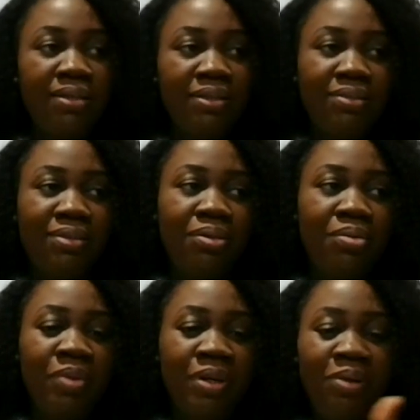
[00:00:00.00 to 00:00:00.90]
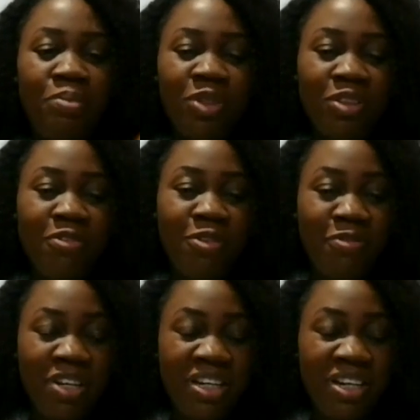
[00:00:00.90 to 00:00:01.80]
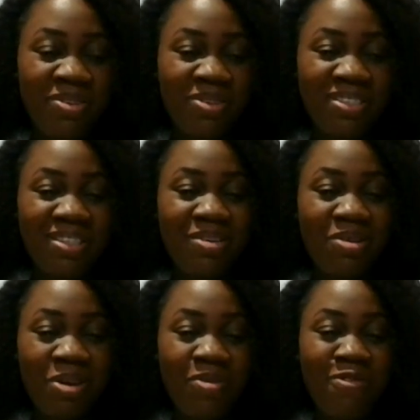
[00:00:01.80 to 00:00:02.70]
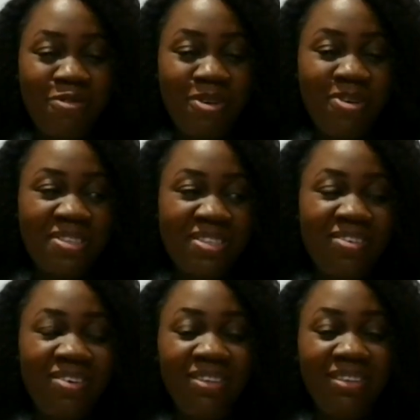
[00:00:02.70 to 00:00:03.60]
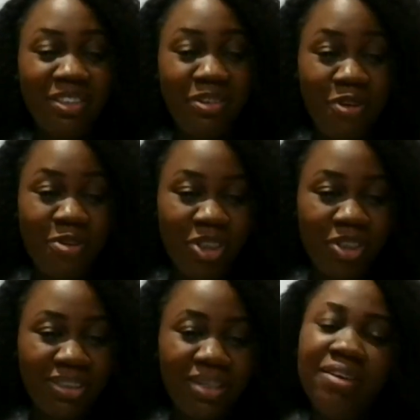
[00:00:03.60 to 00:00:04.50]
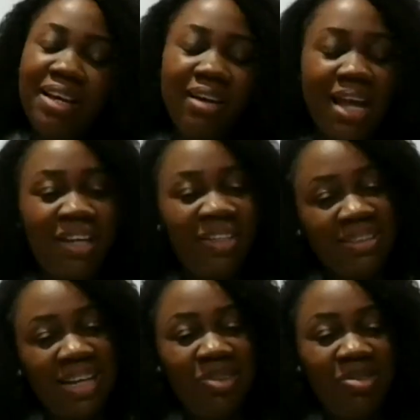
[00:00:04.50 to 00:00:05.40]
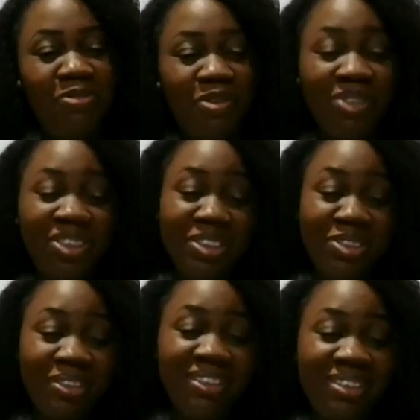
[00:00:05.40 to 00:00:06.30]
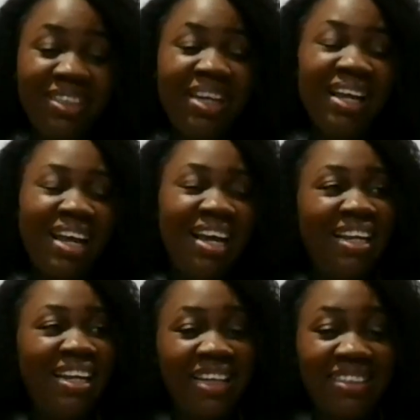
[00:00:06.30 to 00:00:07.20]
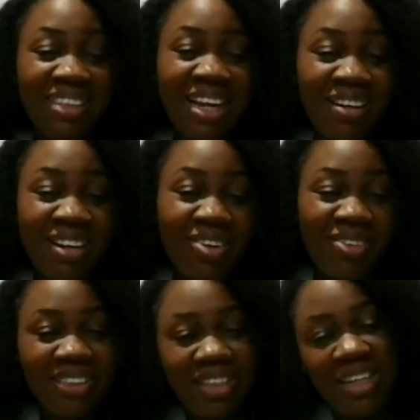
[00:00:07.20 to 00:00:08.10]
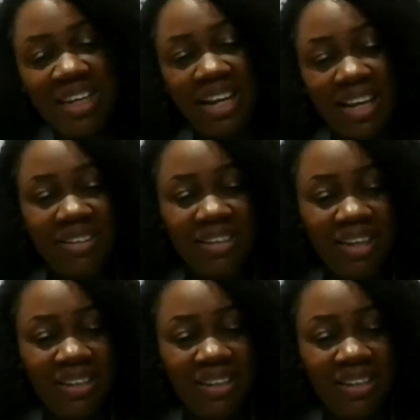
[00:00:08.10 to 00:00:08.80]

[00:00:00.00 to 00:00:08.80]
So, but most of your videos, they were focused on futures. Okay, I just start with futures first, and then I see how that goes, and then I can